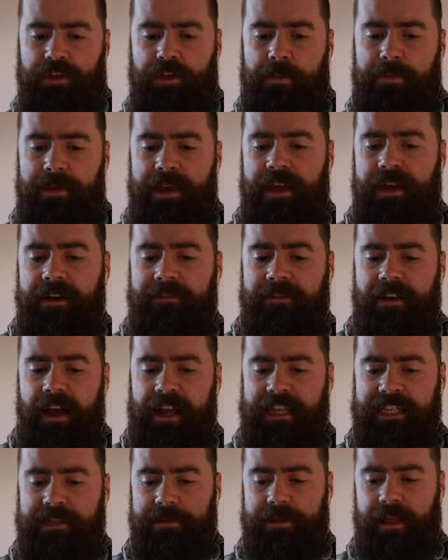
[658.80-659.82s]
So being
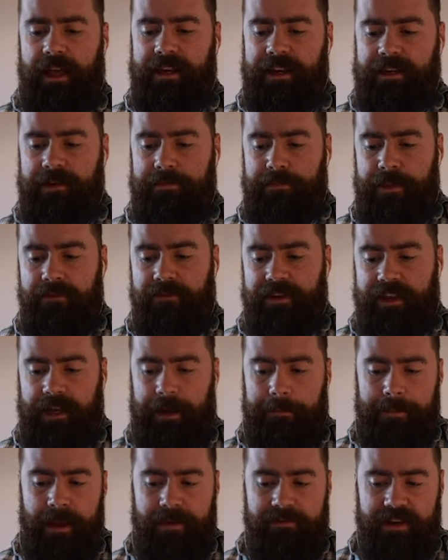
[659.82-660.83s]
flexible and pivoting